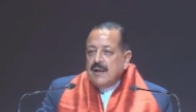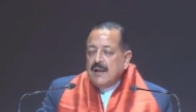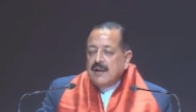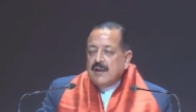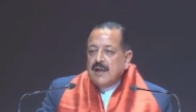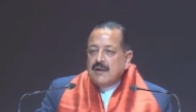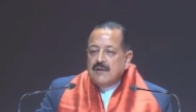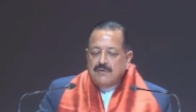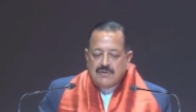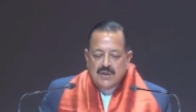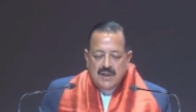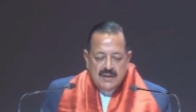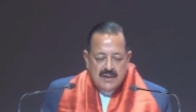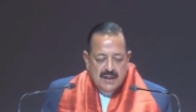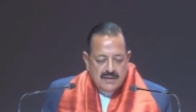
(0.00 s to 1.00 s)
in
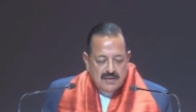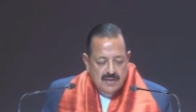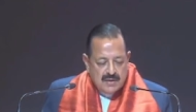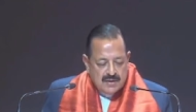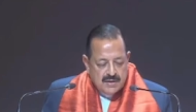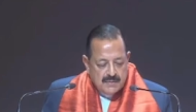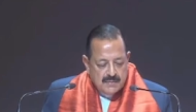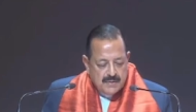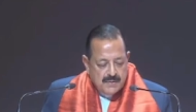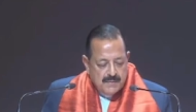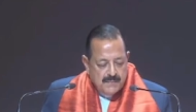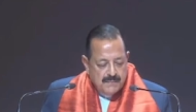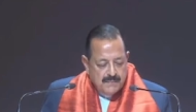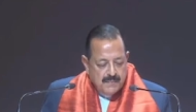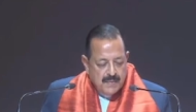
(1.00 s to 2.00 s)
enriching that concept.
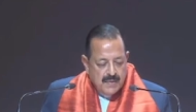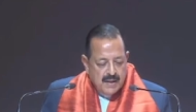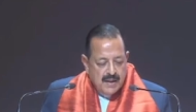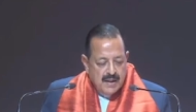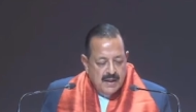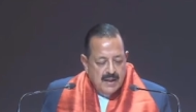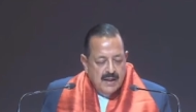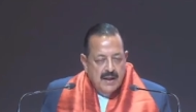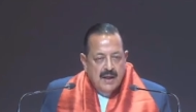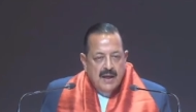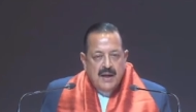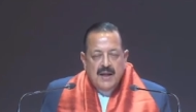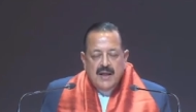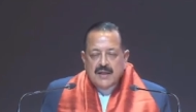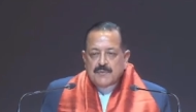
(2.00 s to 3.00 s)

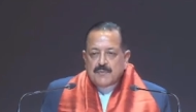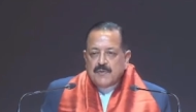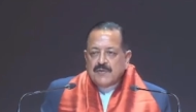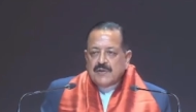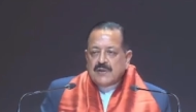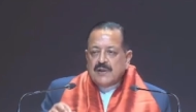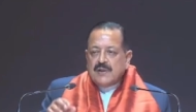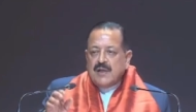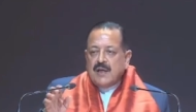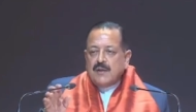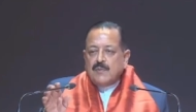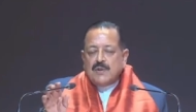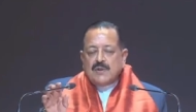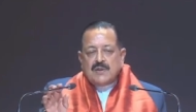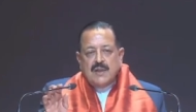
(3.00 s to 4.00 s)
And as Professor
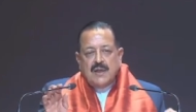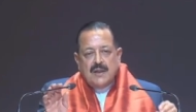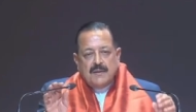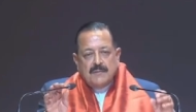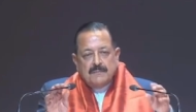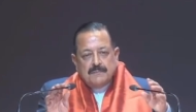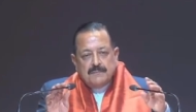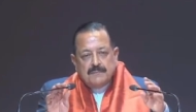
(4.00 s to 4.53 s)
Dhar was saying,